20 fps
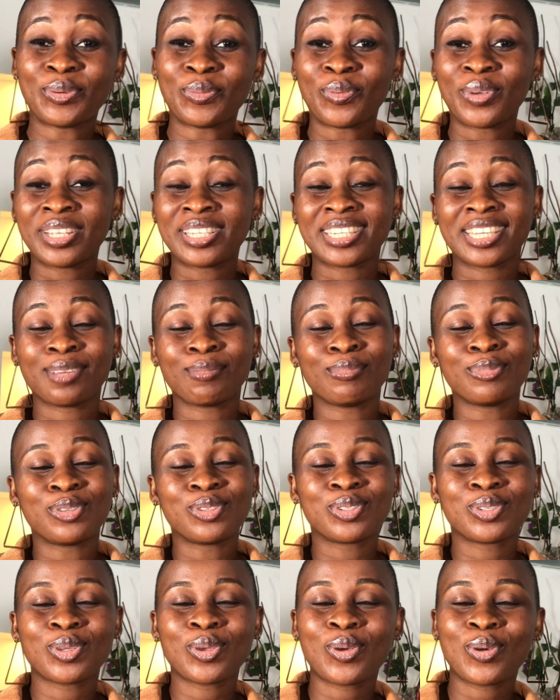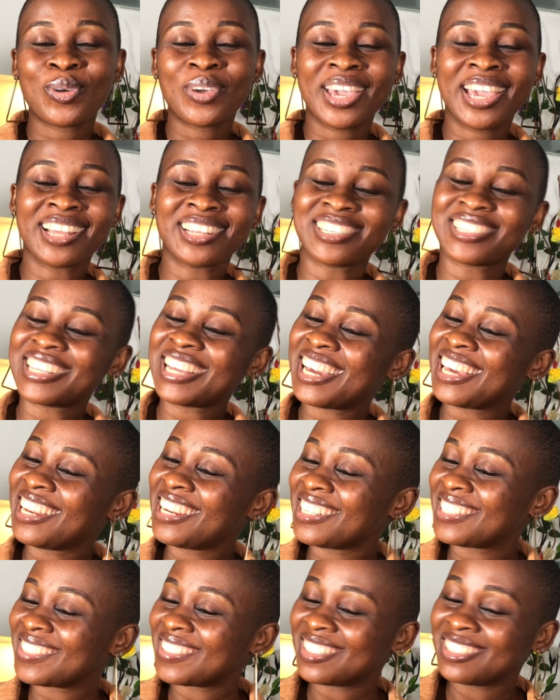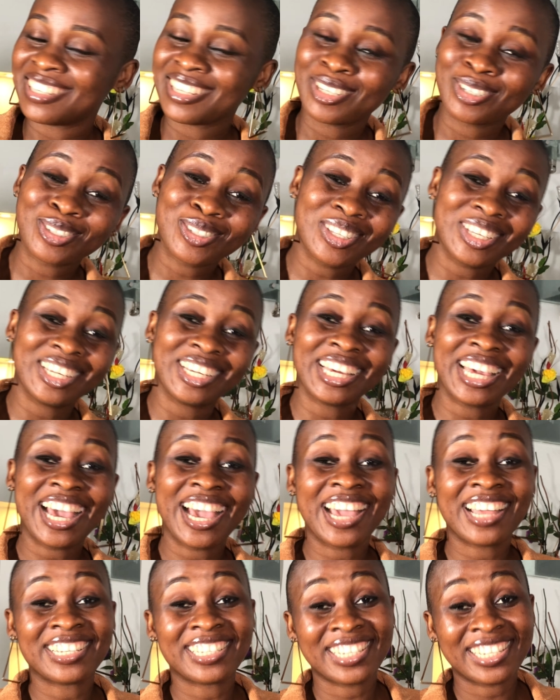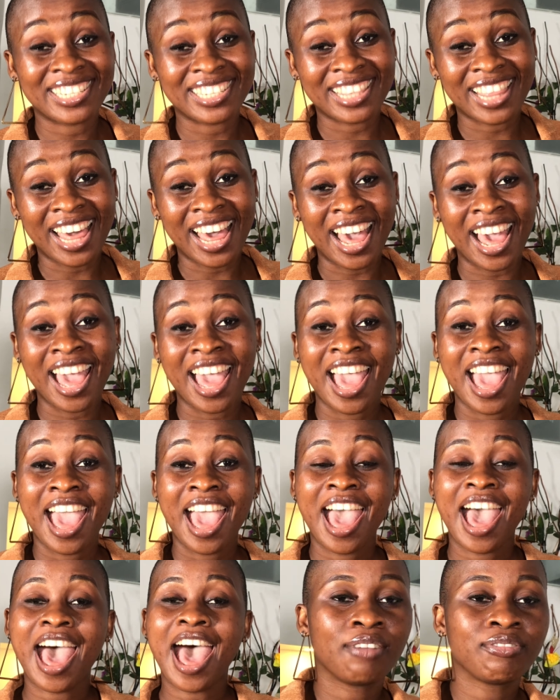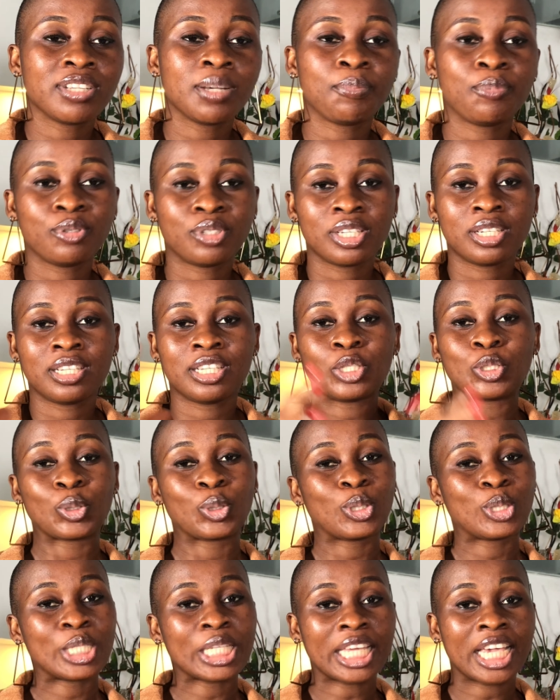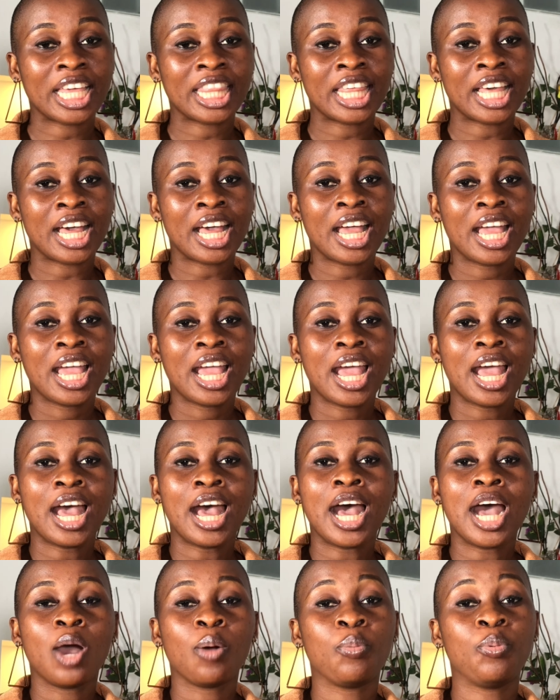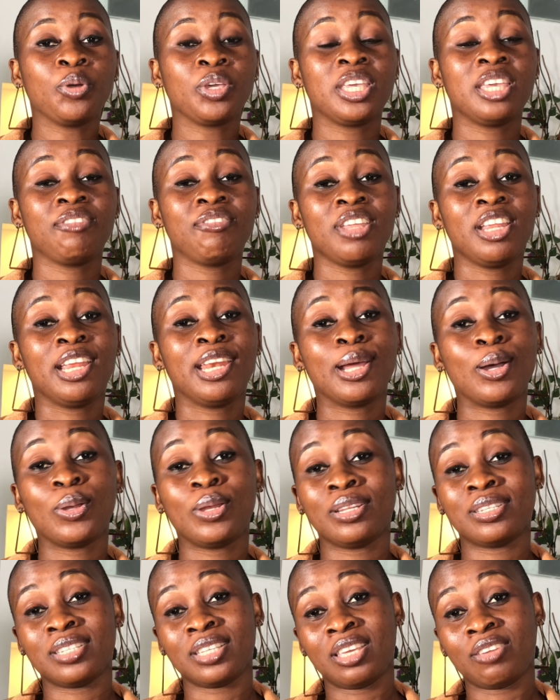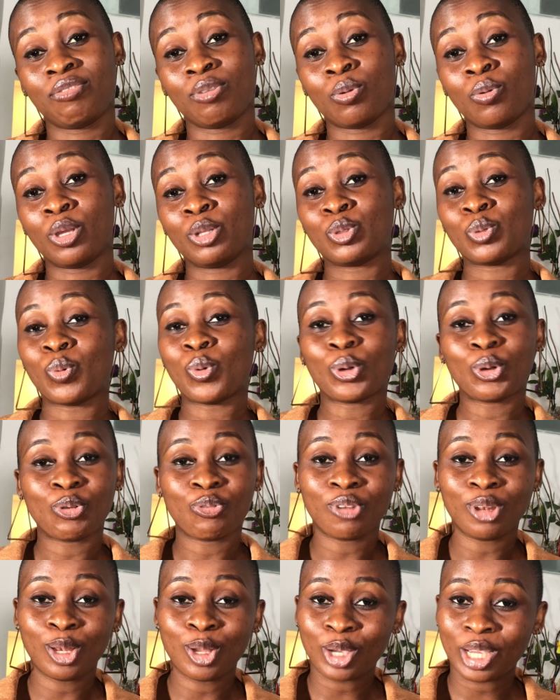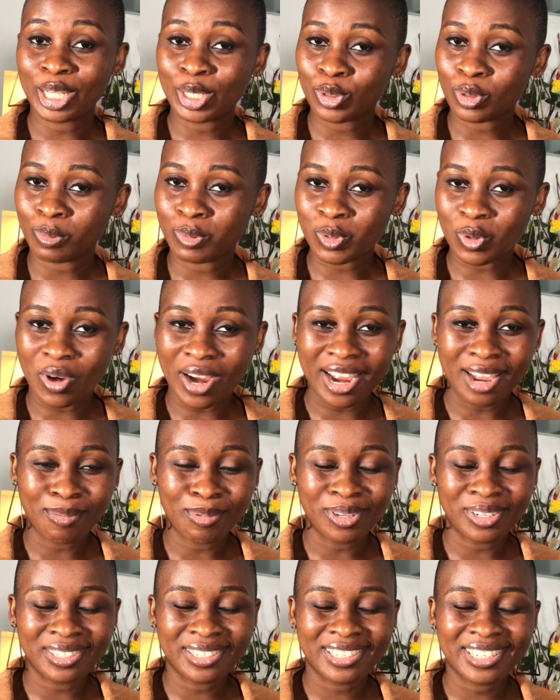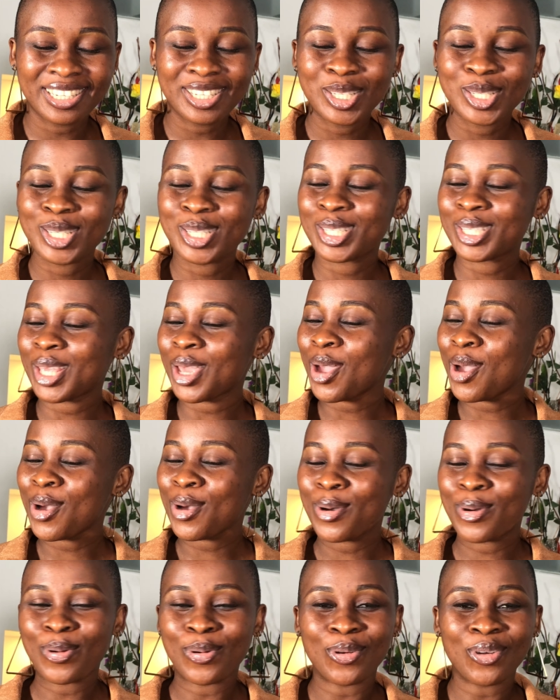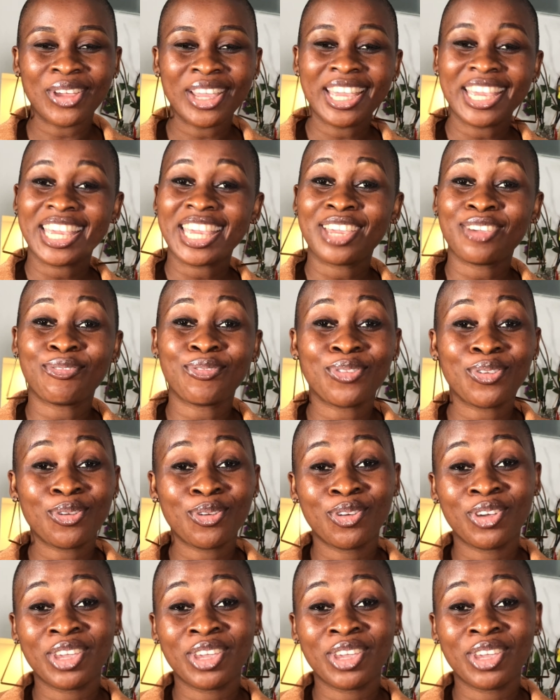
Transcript: which I'm so excited to announce to you guys, is that after putting the store together, I'll be giving it out as a giveaway to one of our lucky subscribers. So if you're